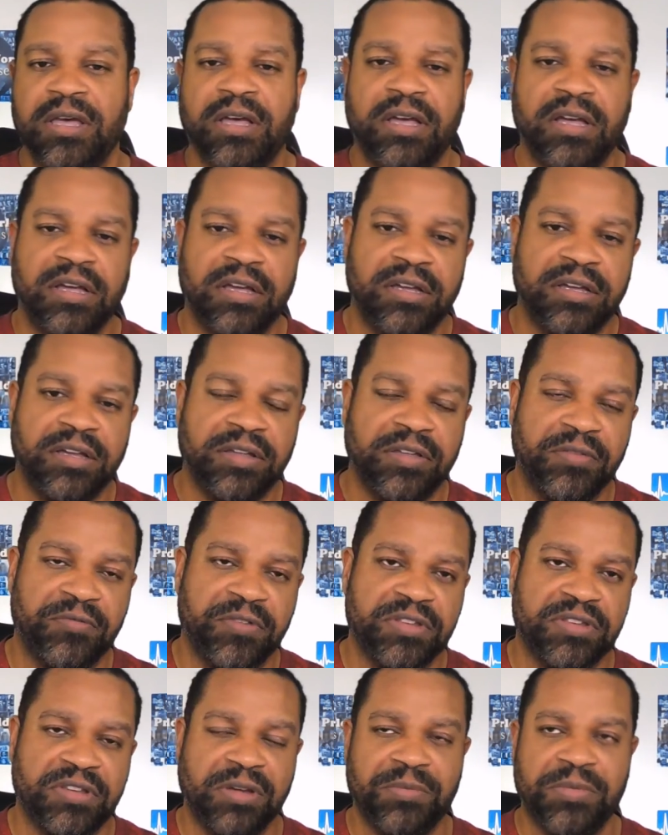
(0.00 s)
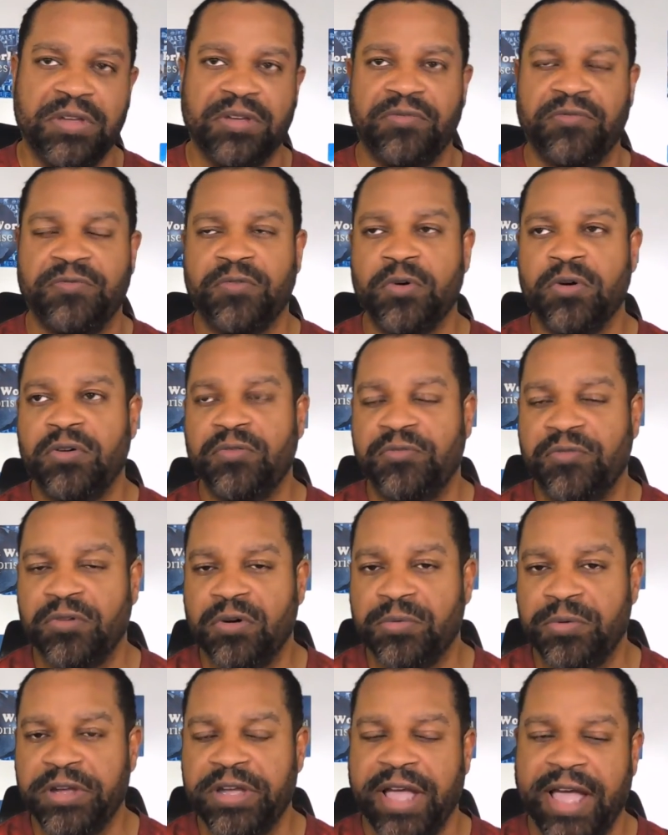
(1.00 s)
uh, if it's going to be a full,
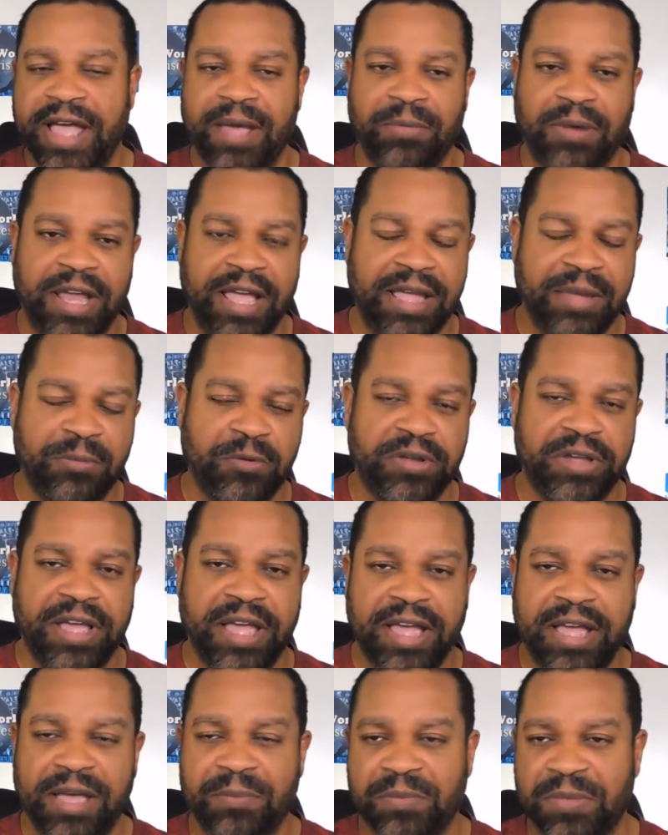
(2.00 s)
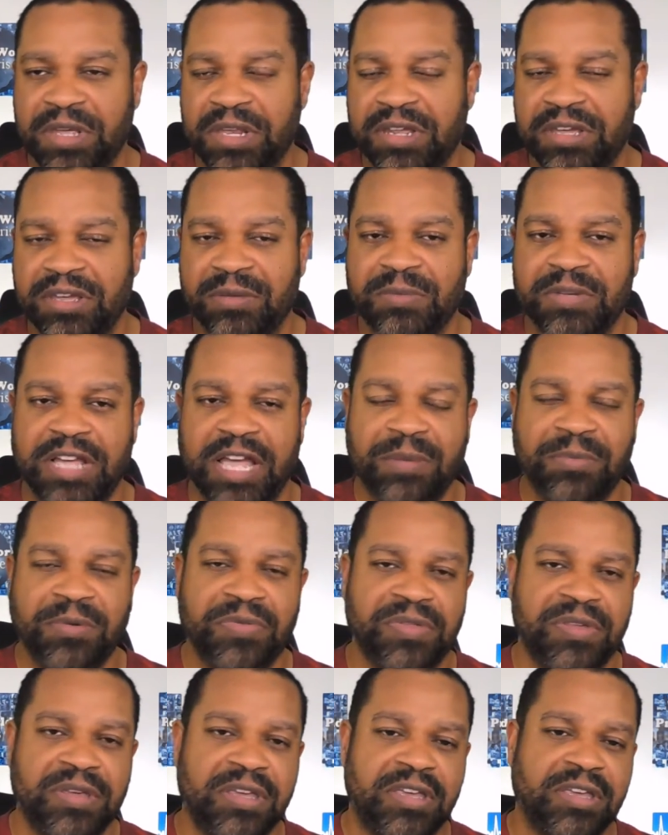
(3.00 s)
full rehab, light rehab, medium type
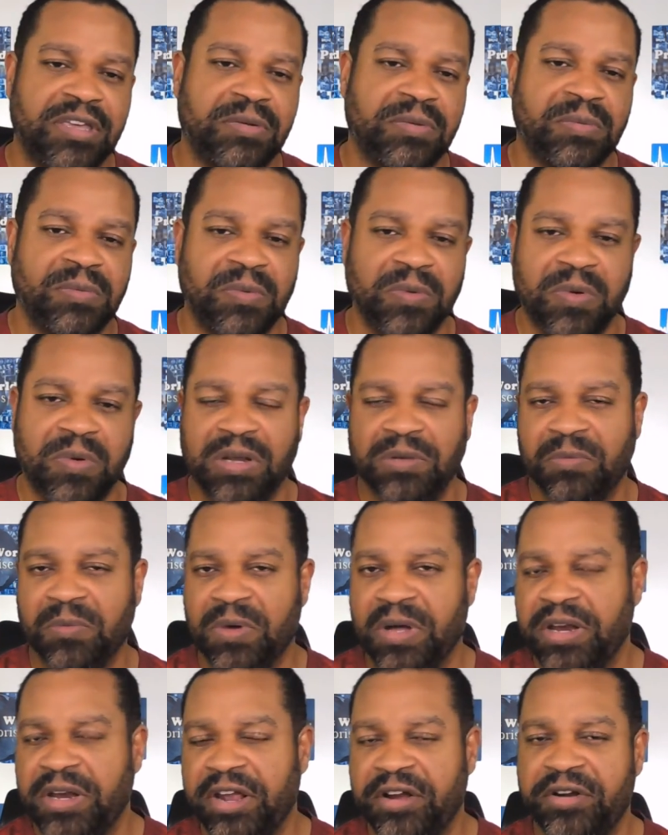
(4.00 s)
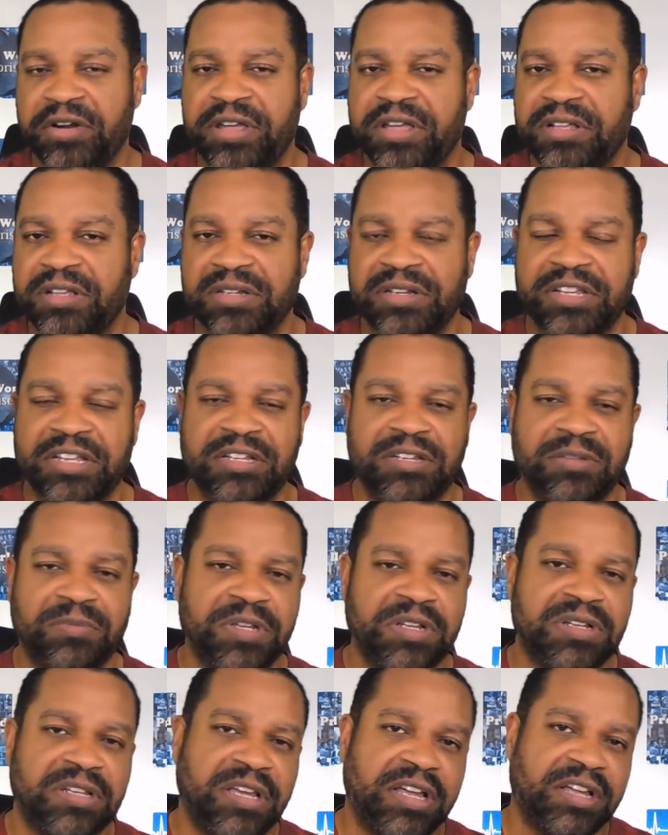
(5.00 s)
of thing, what, what areas need to
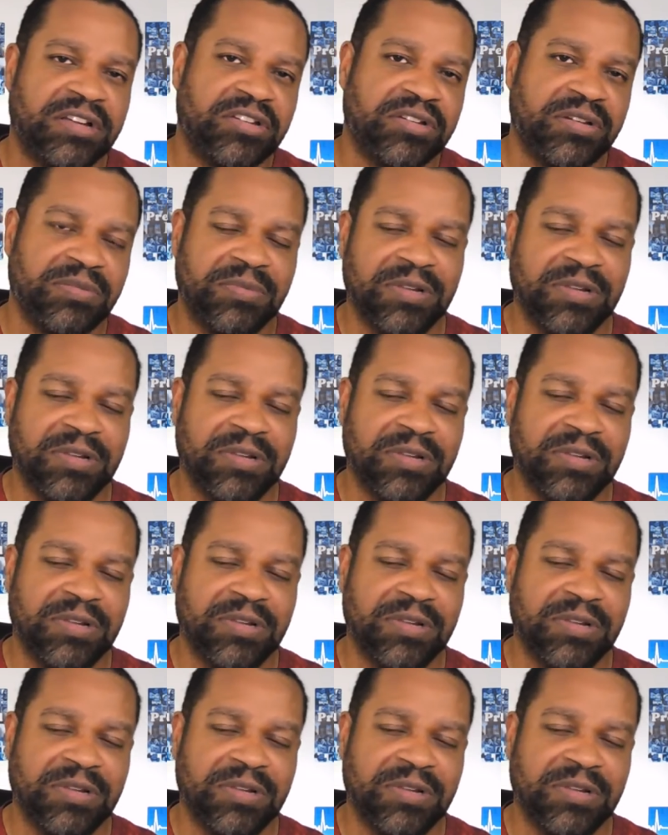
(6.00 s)
be touched,